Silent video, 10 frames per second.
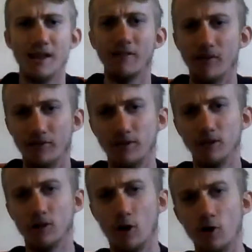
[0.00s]
Their
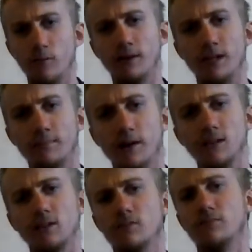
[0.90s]
first home league
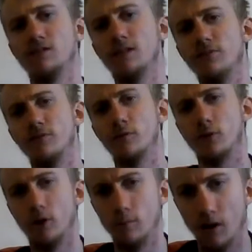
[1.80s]
match on the 6th of
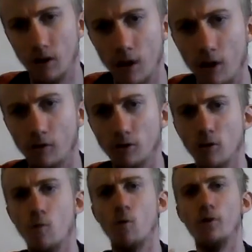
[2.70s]
October was a
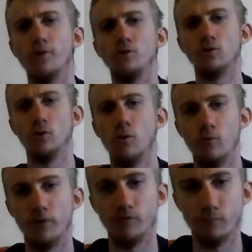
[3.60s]
1-1 draw
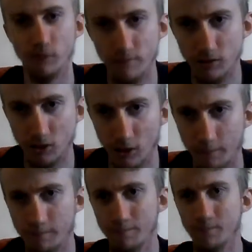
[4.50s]
with Brimscombe,
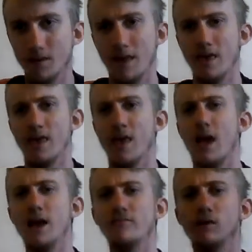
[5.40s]

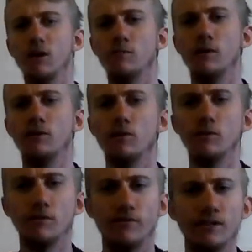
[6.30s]
and the club went on to
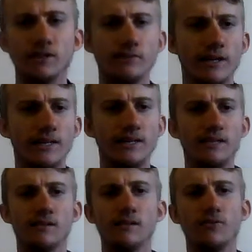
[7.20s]
finish the
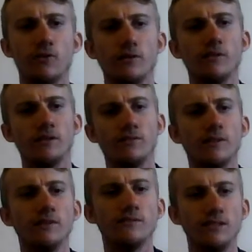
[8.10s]

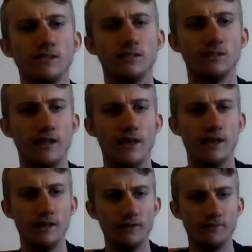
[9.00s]
1894-95 season
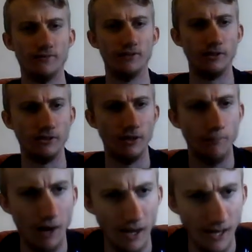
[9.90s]
in 3rd
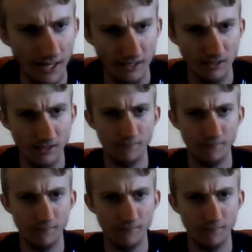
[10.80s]
place.